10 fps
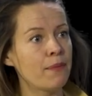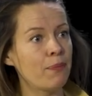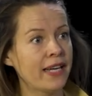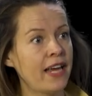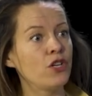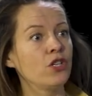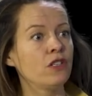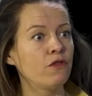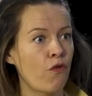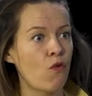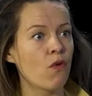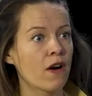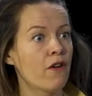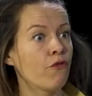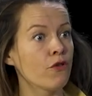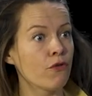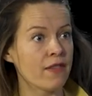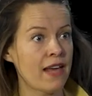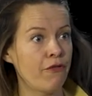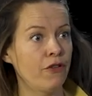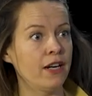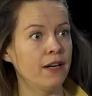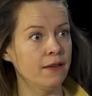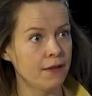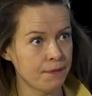implications for, for North Africa.